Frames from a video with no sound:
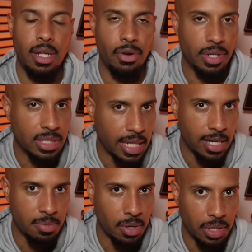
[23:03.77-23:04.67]
that are
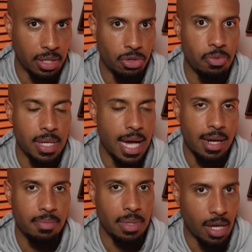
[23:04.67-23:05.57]
excited about Klint
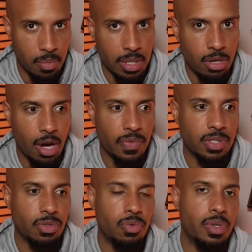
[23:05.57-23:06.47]
Kubiak becoming the
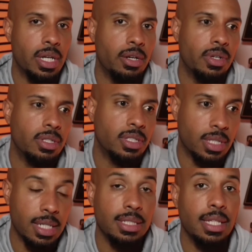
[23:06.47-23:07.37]
offensive coordinator and
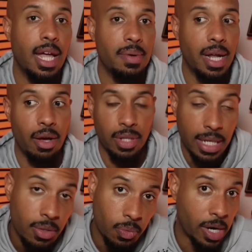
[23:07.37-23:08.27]
discussed a lot about how,
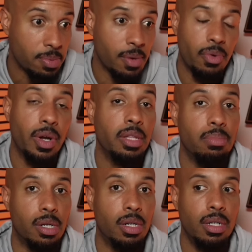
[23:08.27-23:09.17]
like, want to be able to run the
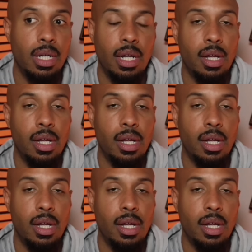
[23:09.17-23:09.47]
ball,